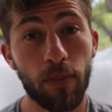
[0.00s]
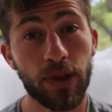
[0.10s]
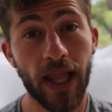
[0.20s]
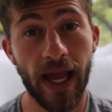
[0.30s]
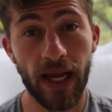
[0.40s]

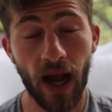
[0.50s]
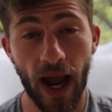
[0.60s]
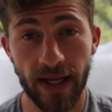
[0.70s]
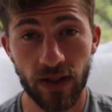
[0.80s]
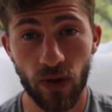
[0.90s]
play in
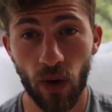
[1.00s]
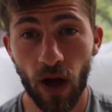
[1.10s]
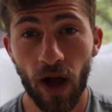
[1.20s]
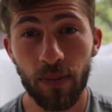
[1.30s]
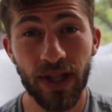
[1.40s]
high school,
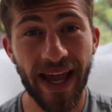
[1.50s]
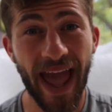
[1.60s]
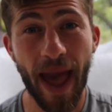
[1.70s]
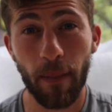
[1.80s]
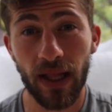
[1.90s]
play
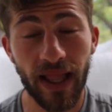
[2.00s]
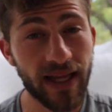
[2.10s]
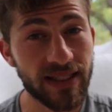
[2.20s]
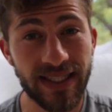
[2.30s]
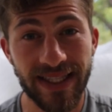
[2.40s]

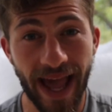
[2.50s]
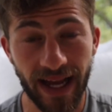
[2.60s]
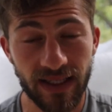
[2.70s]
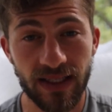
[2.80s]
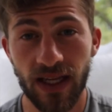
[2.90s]
MLS
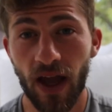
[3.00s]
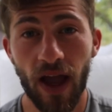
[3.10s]
Next,